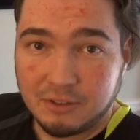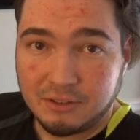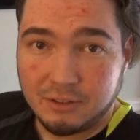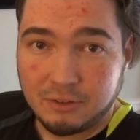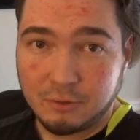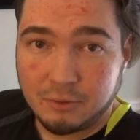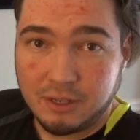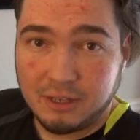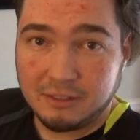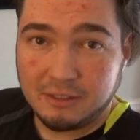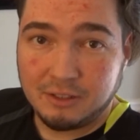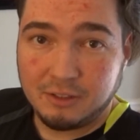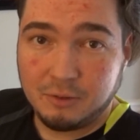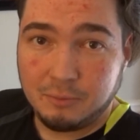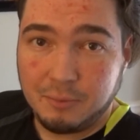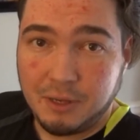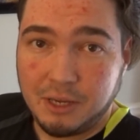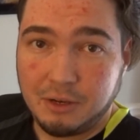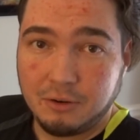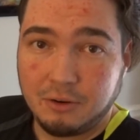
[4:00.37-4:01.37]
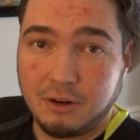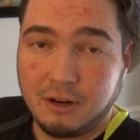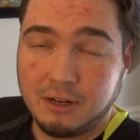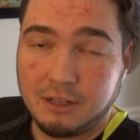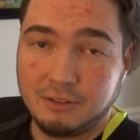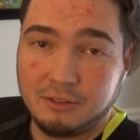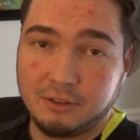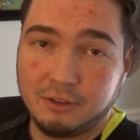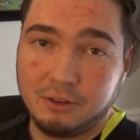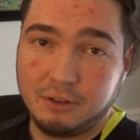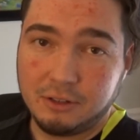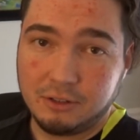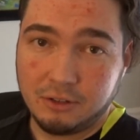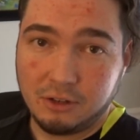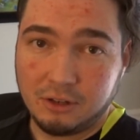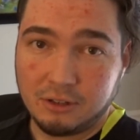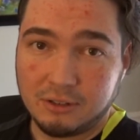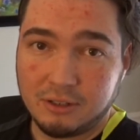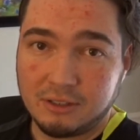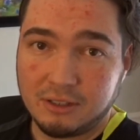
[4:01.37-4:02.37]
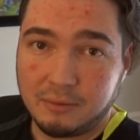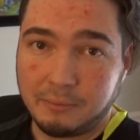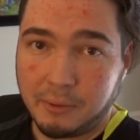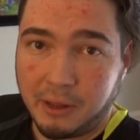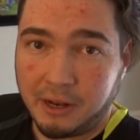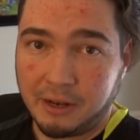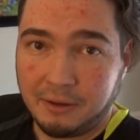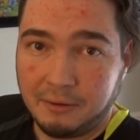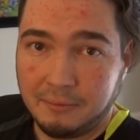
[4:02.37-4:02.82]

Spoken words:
this one has a speaker on it so you can talk to somebody.